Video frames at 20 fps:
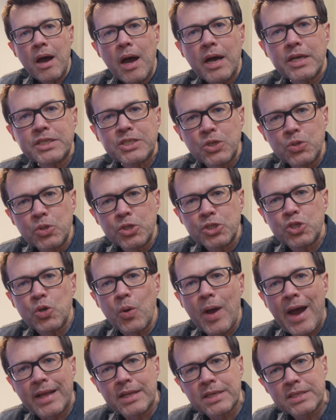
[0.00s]
As soon as
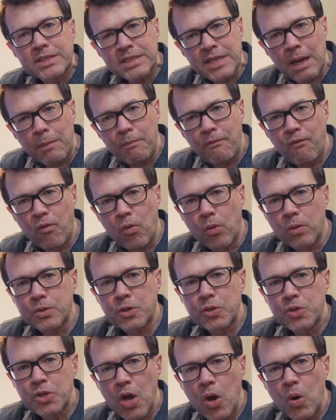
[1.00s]
you add a
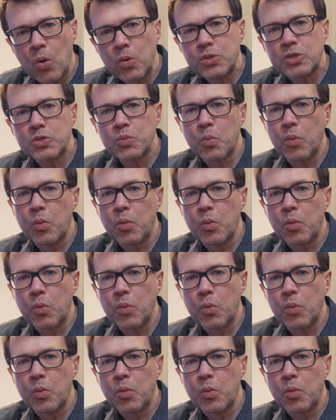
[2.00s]
subfolder, notes